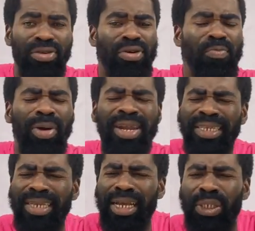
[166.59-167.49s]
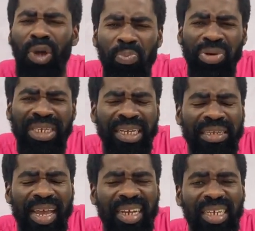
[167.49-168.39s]
nobody checks your
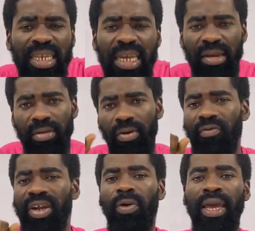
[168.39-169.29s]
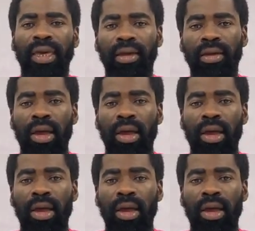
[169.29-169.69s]
presentation of the work.